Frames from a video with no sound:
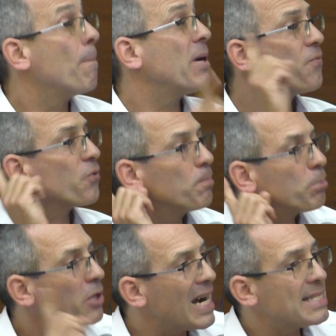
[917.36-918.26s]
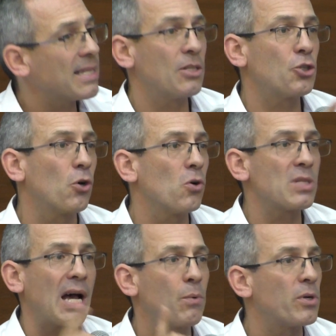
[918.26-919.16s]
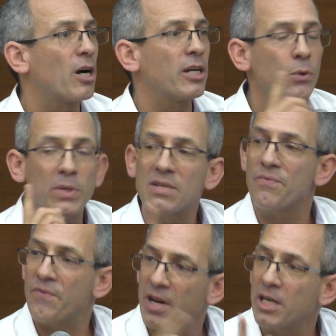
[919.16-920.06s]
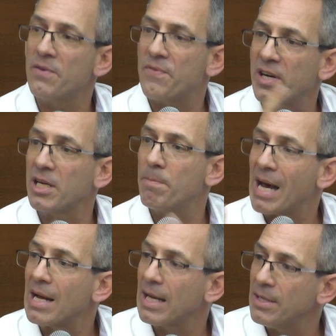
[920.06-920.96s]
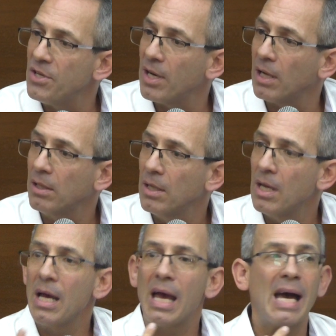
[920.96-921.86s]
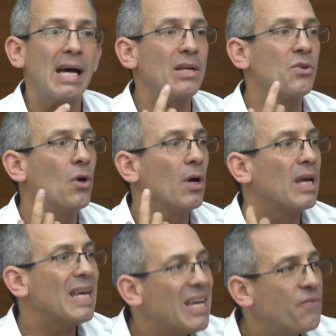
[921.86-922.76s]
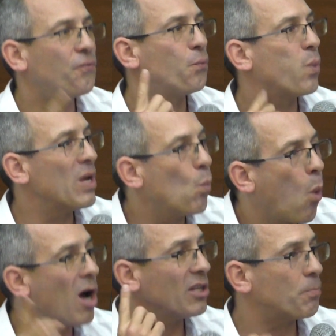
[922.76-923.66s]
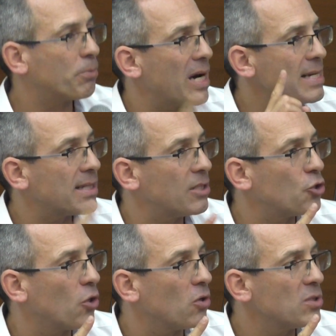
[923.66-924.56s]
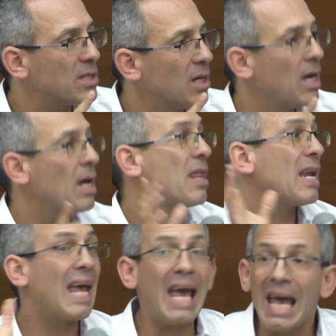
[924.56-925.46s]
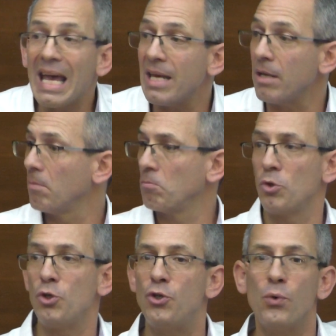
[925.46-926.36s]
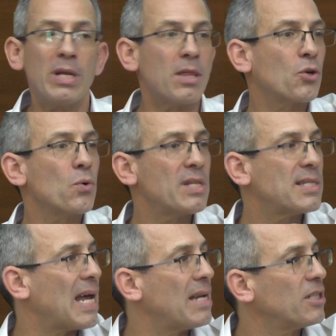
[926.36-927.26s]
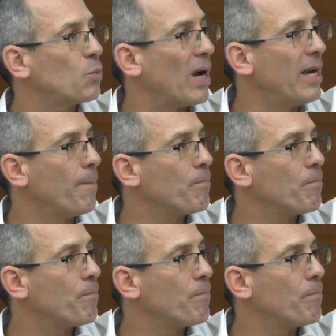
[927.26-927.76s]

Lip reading: But for price controls, I would argue it's a very, very bad idea. And if we want price controls, then A, do it through the standard way.